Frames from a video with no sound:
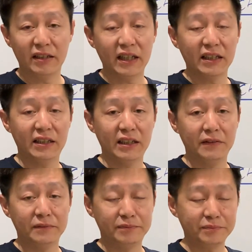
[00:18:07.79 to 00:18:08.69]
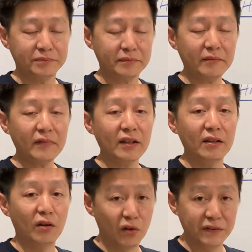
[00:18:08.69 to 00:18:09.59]
negative
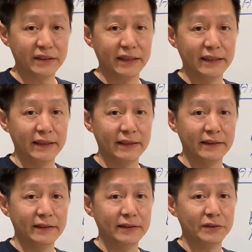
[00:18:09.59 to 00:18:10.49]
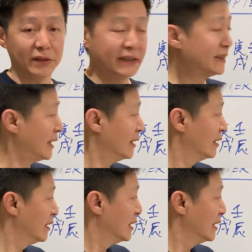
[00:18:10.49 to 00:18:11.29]
officer. You understand?